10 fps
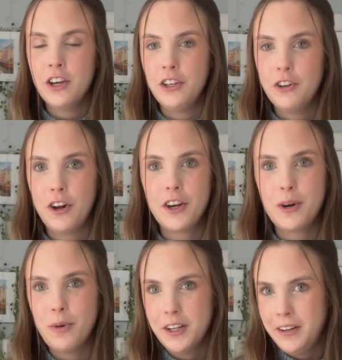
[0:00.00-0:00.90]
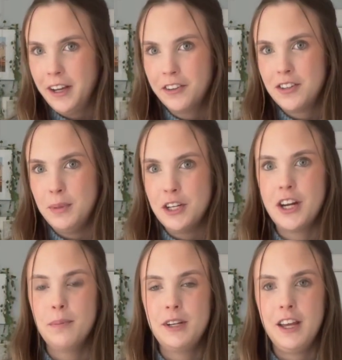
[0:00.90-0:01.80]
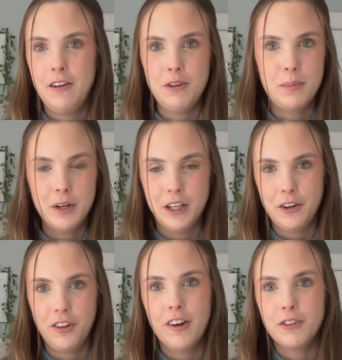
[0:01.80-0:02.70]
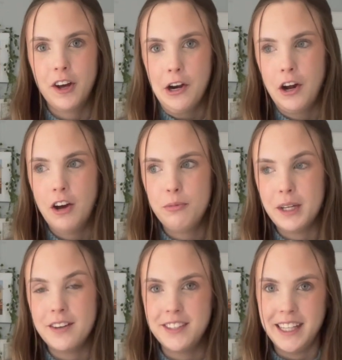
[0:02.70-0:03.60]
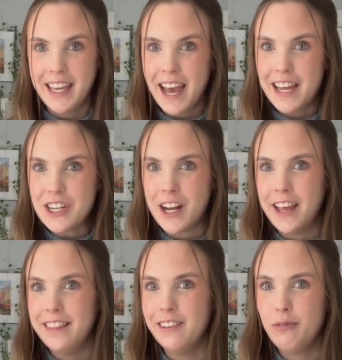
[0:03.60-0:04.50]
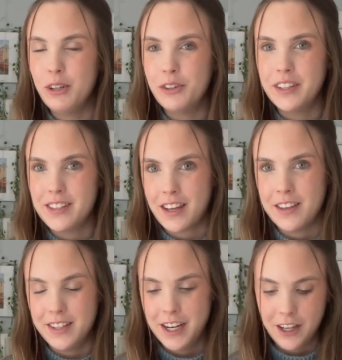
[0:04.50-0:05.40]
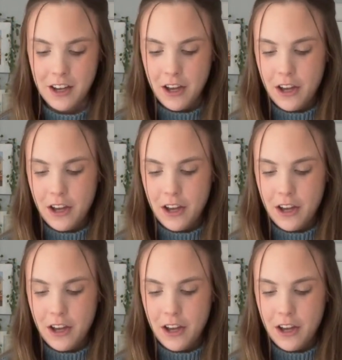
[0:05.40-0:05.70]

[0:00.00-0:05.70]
you're not going to want your nails to be chipped if you're putting your gloves on and off, because they catch and they feel disgusting.